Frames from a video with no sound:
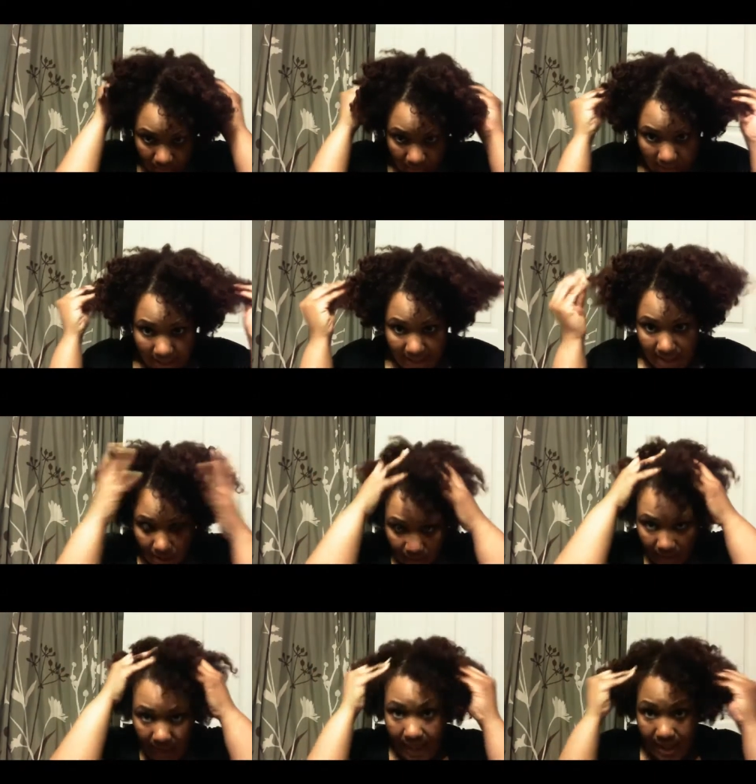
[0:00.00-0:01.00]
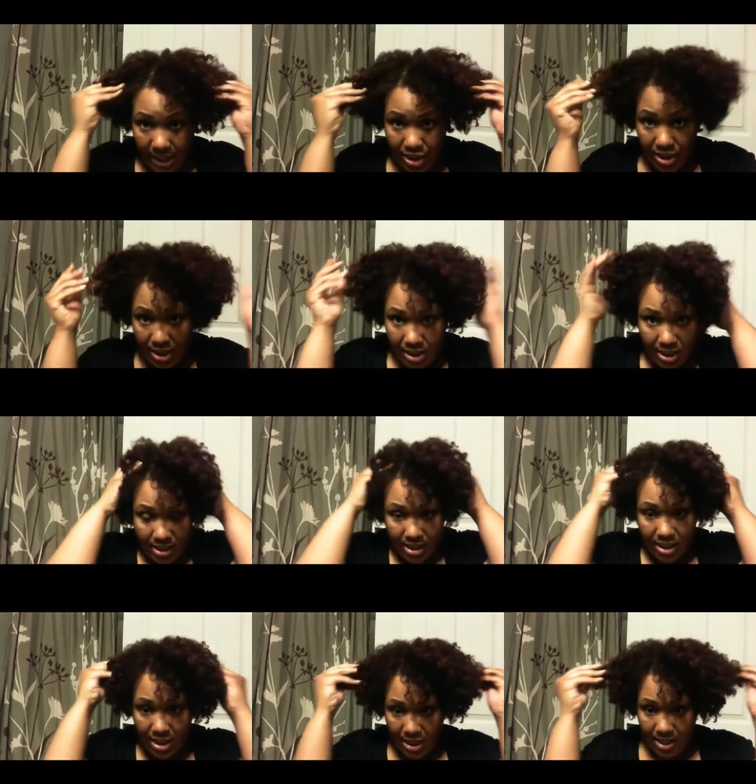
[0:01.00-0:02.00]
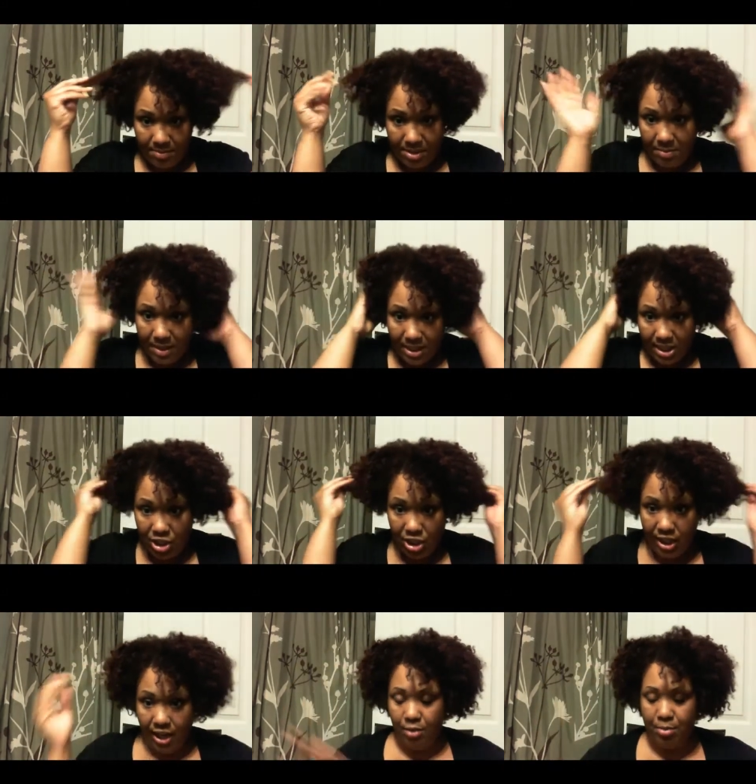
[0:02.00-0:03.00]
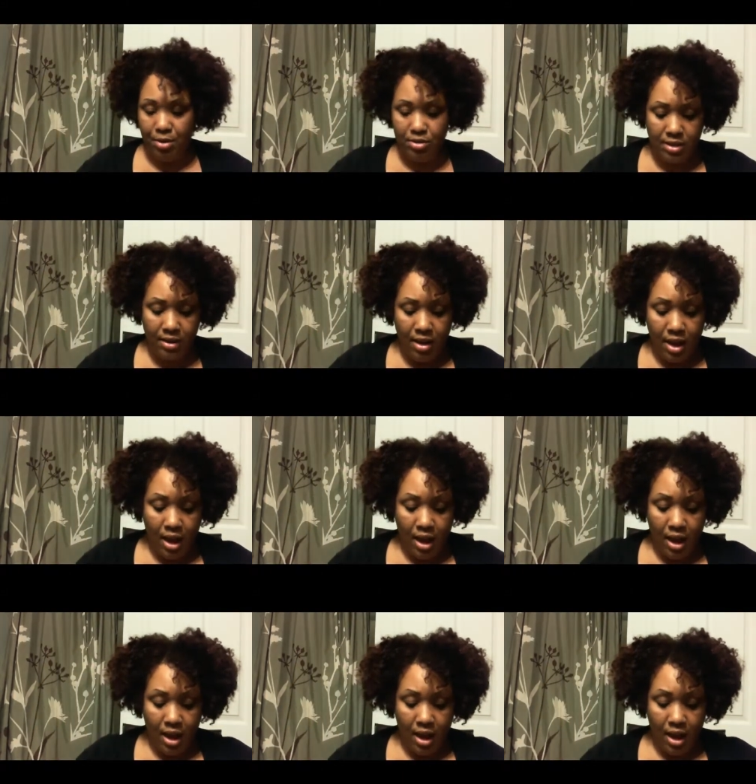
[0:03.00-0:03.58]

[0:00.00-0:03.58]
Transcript: icing on the cake that she's just seems to be such a caring person